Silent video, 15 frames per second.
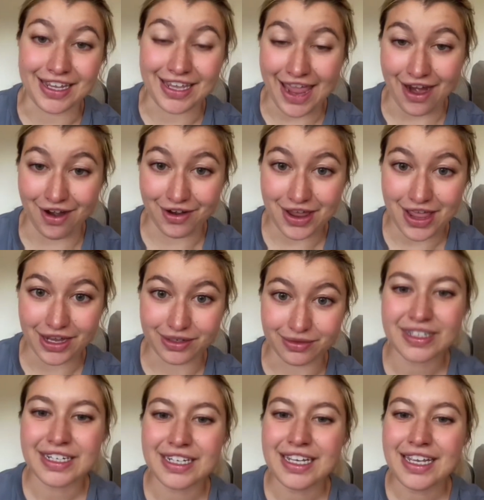carrying.
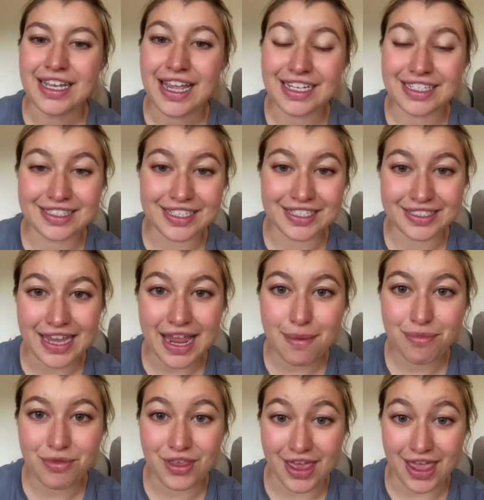It's the same
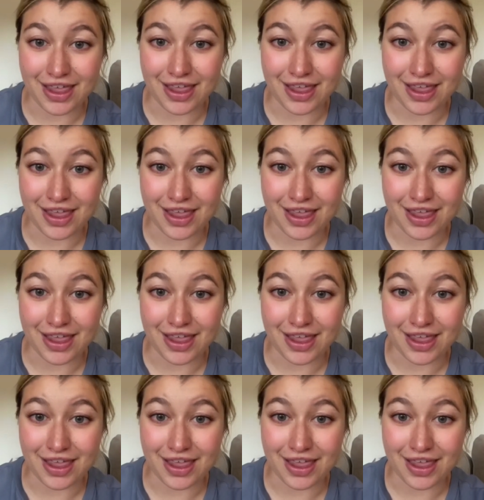thing.